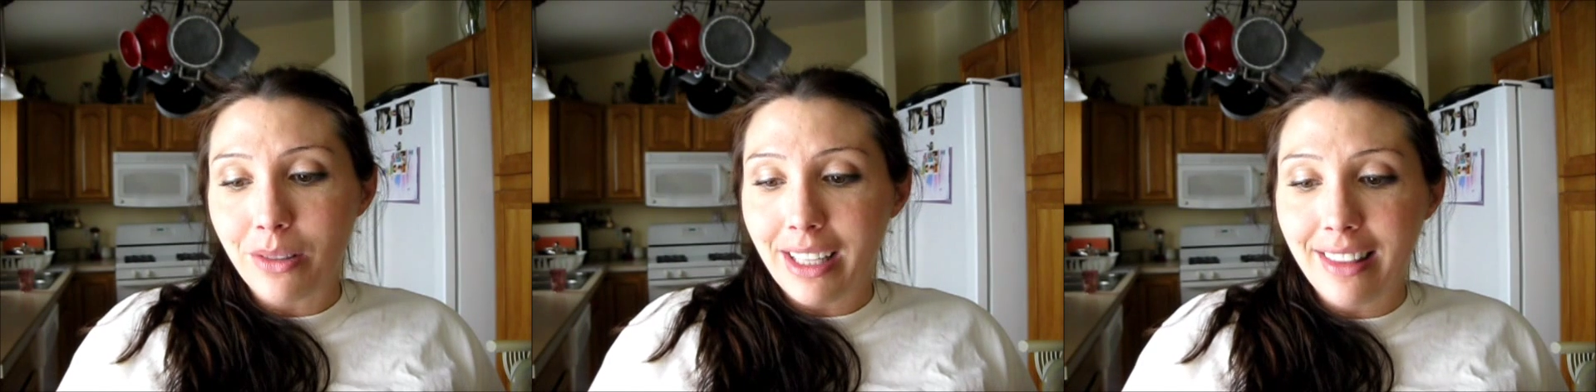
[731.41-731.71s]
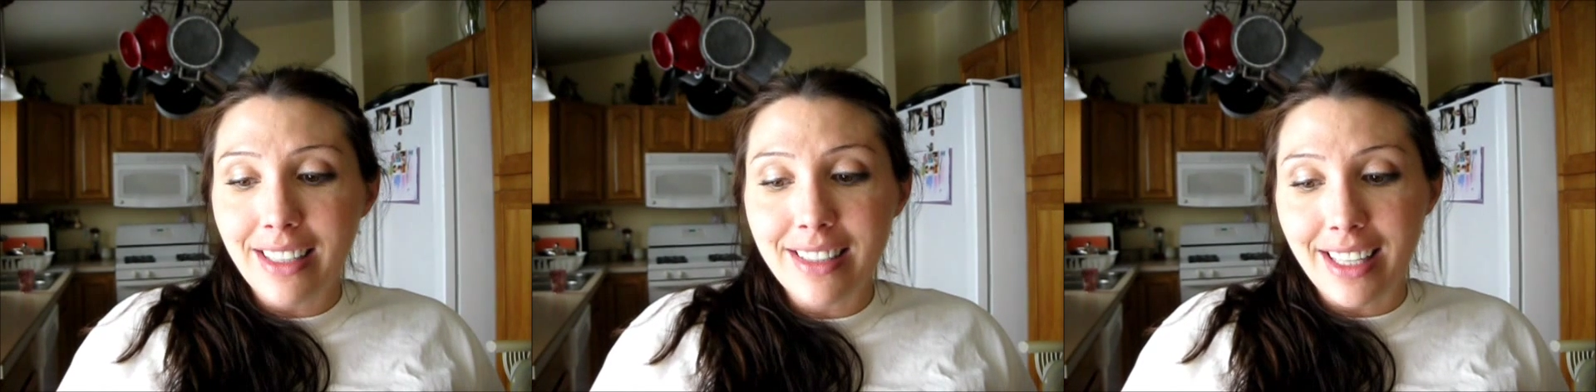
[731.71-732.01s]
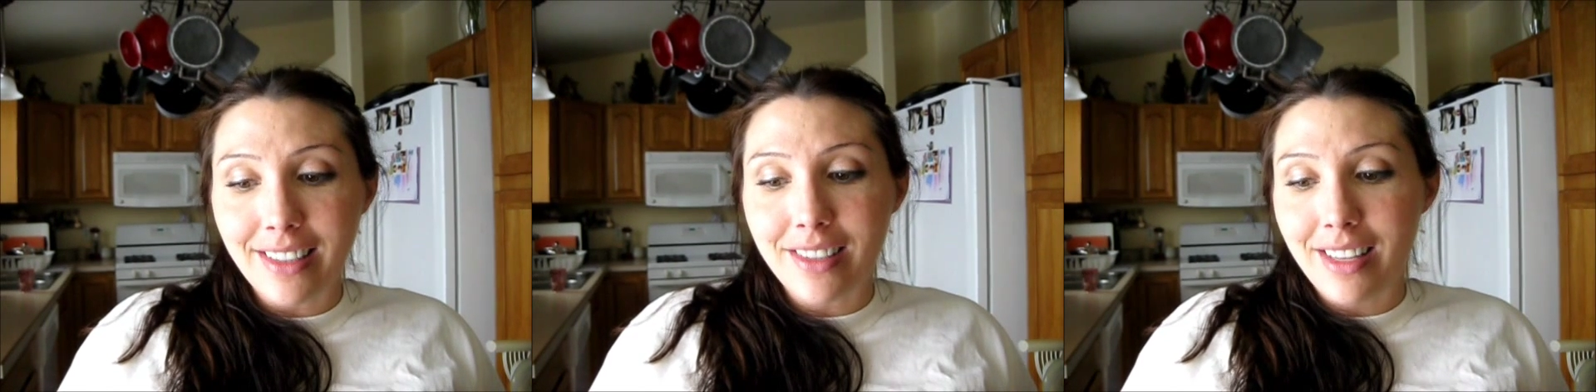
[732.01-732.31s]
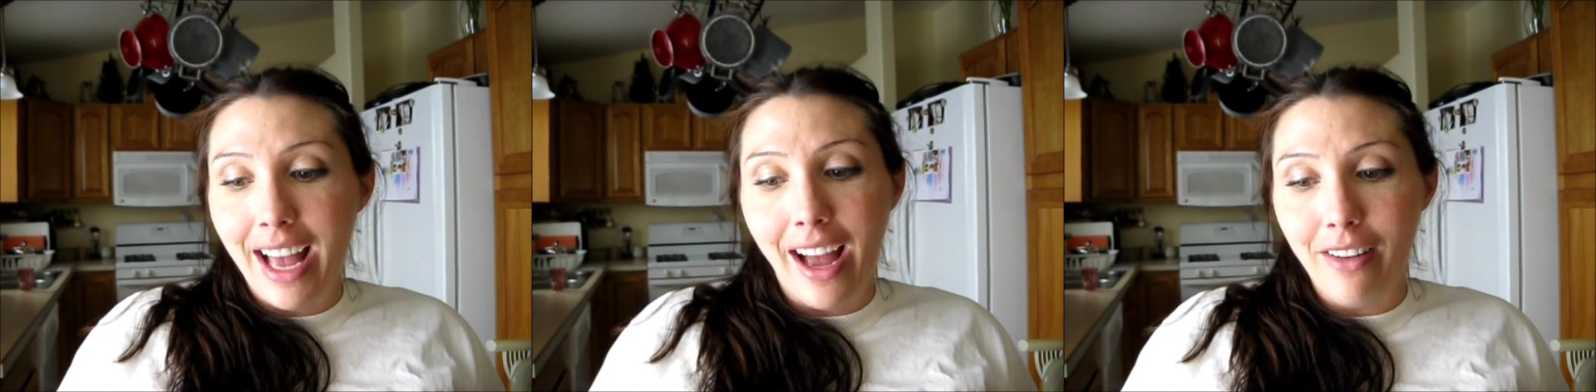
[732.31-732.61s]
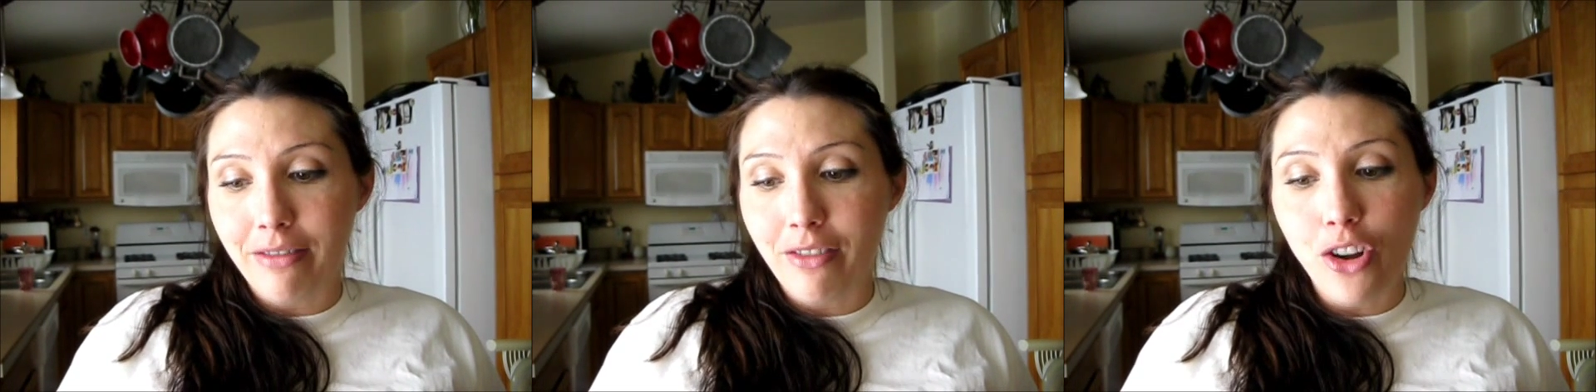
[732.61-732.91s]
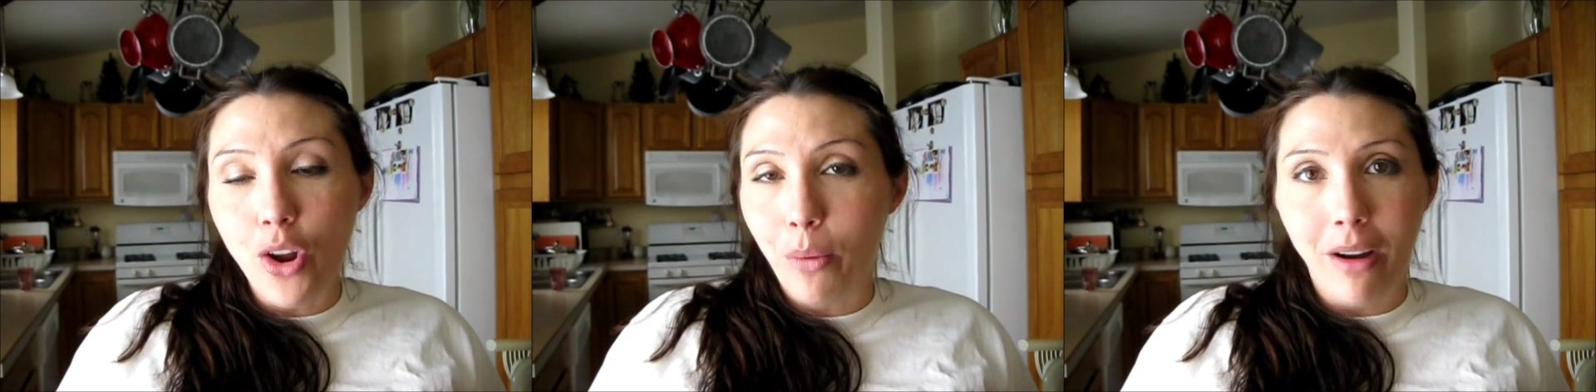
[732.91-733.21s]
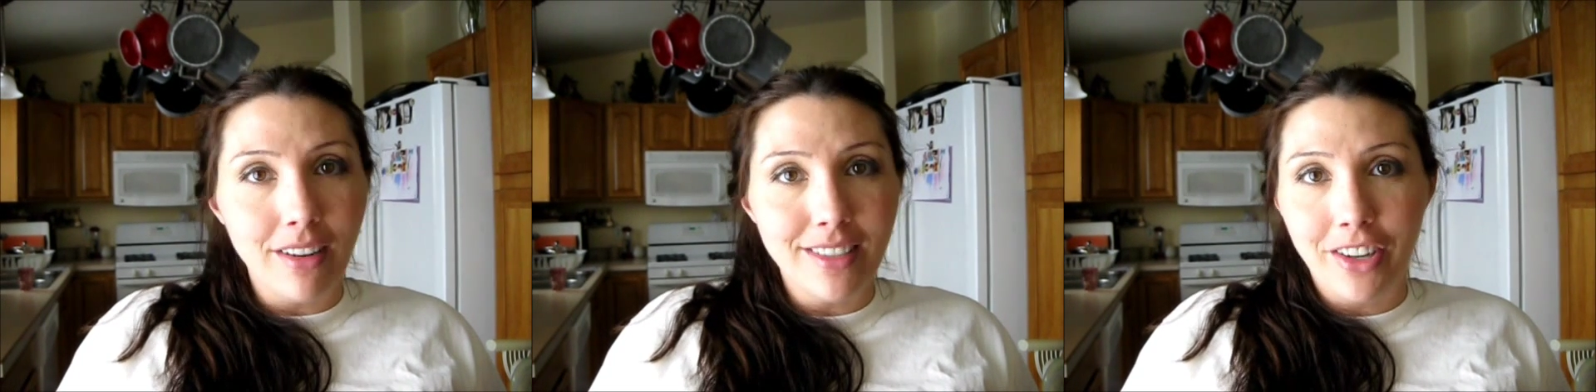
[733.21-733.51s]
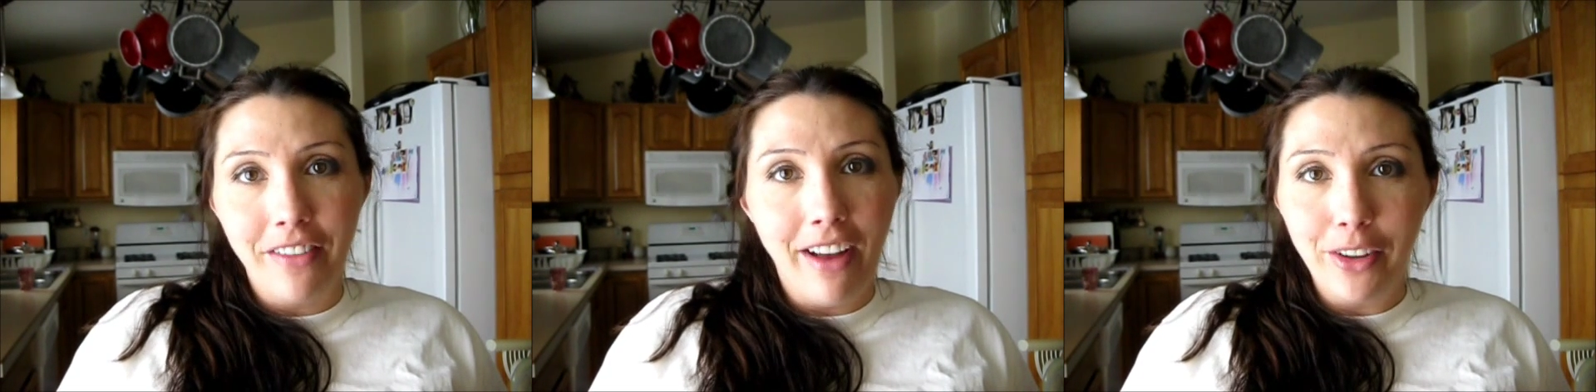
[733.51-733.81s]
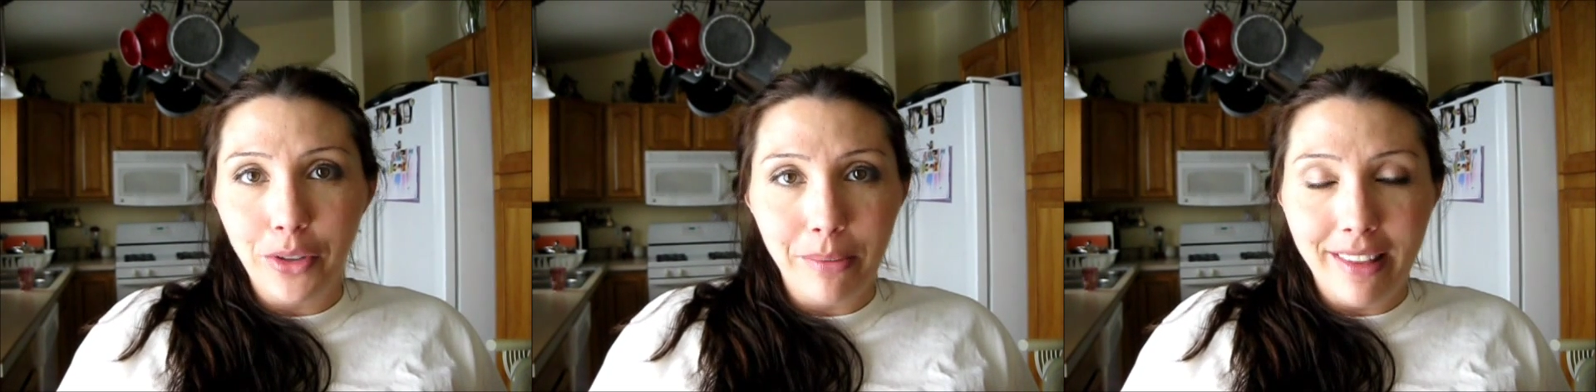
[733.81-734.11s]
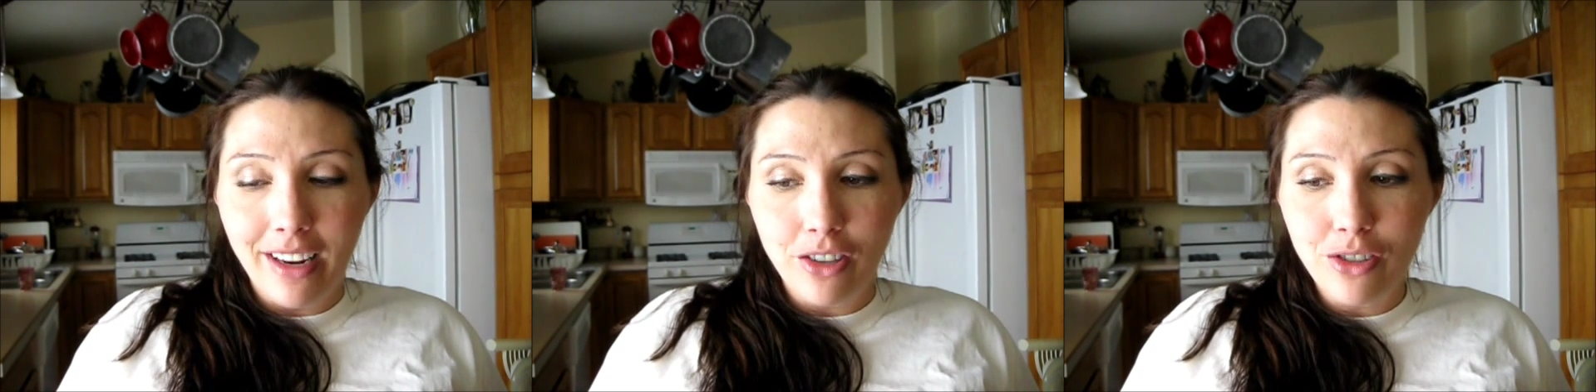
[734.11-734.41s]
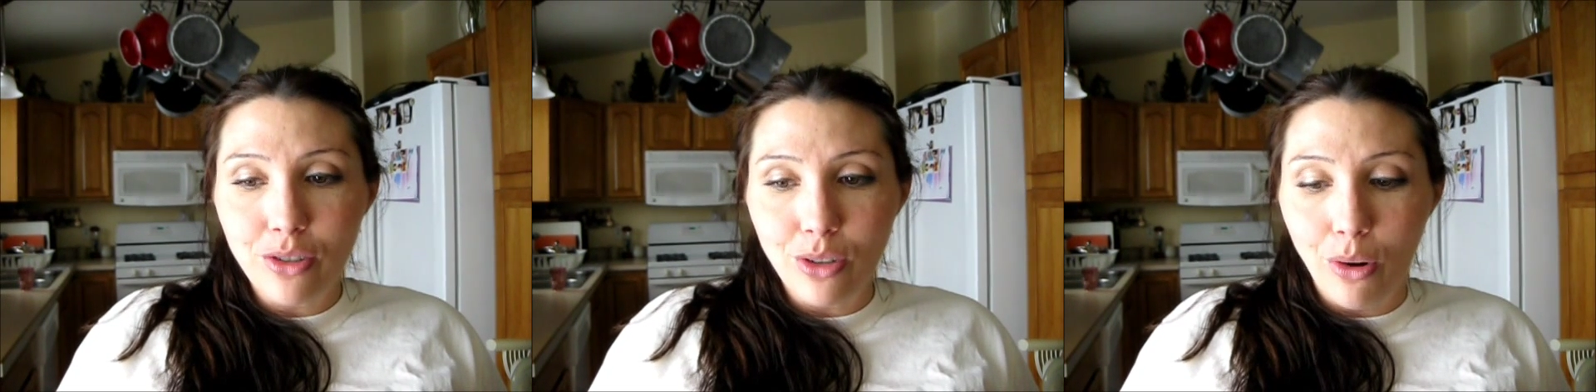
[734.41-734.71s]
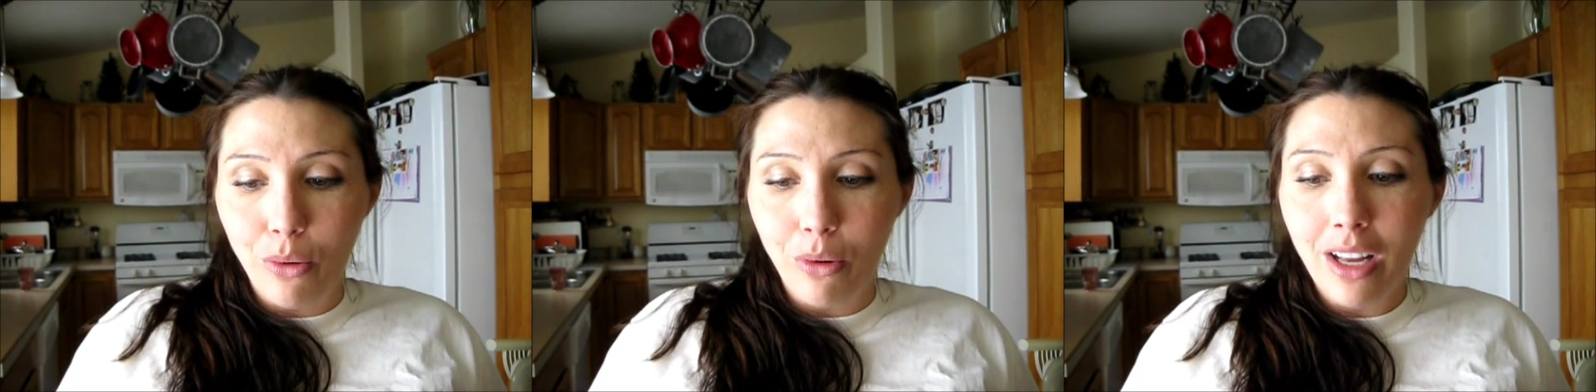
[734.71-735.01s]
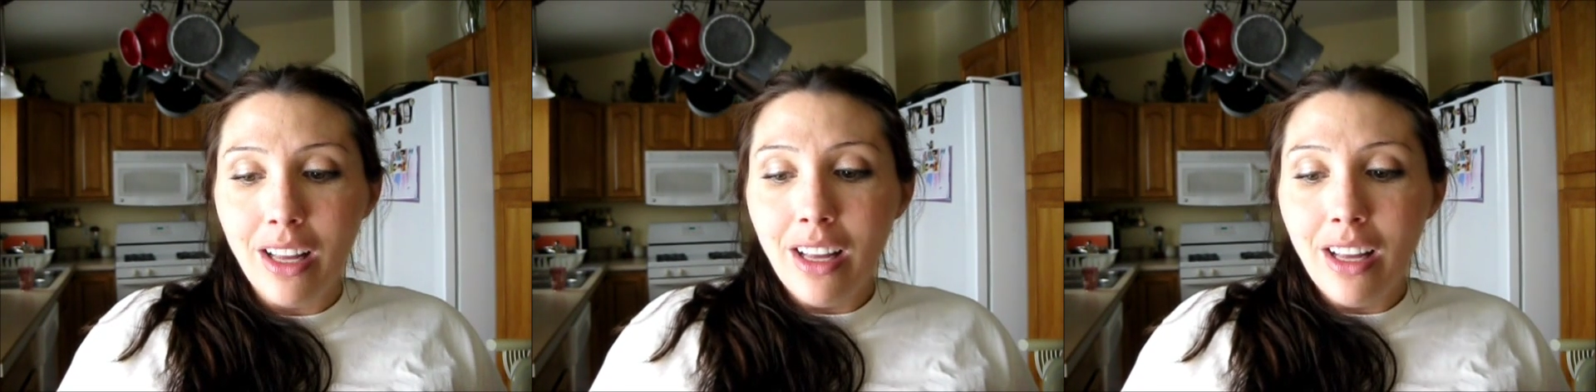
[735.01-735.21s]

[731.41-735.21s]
Like, these things have no monetary value to me. They are so,